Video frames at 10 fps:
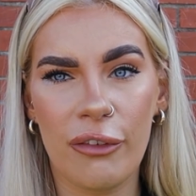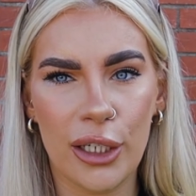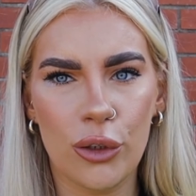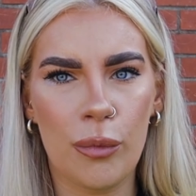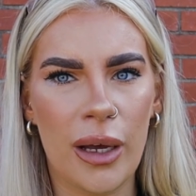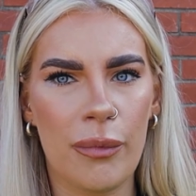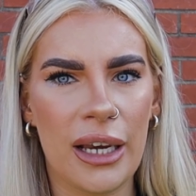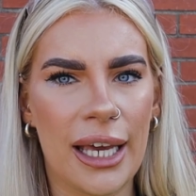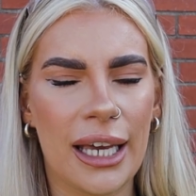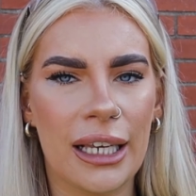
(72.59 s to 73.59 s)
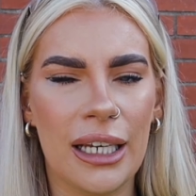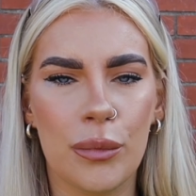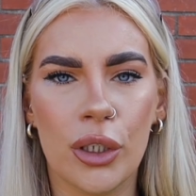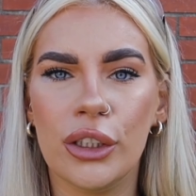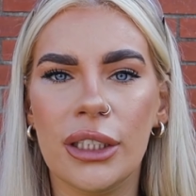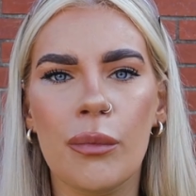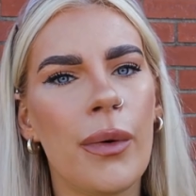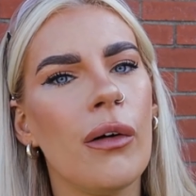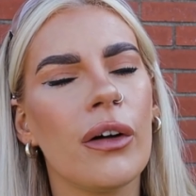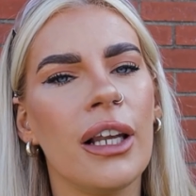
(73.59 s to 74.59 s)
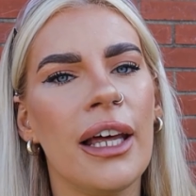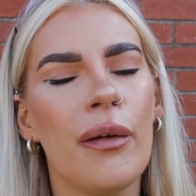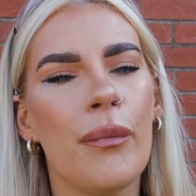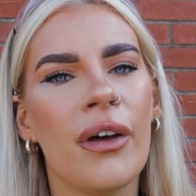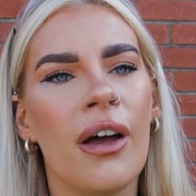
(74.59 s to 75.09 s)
radio might be like clipped onto your belt clip,